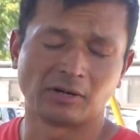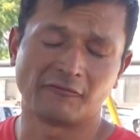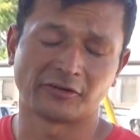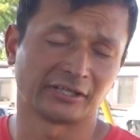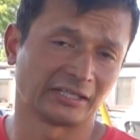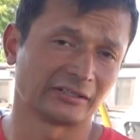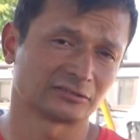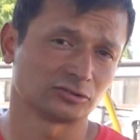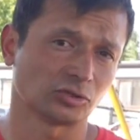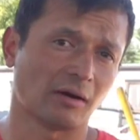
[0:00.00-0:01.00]
but for any
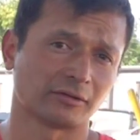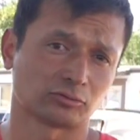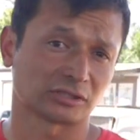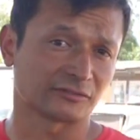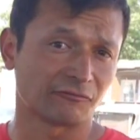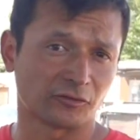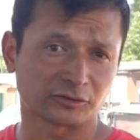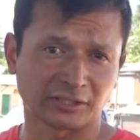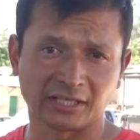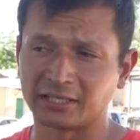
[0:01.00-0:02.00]
reason you have a
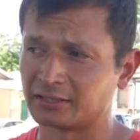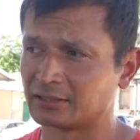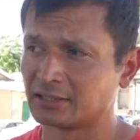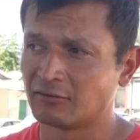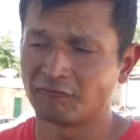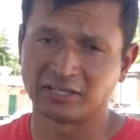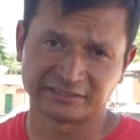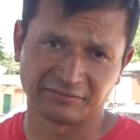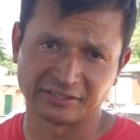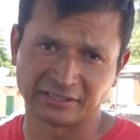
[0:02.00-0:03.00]
2014
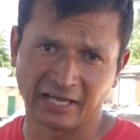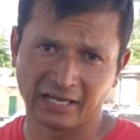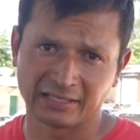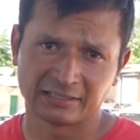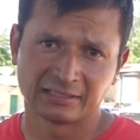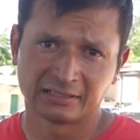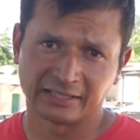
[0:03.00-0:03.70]
579,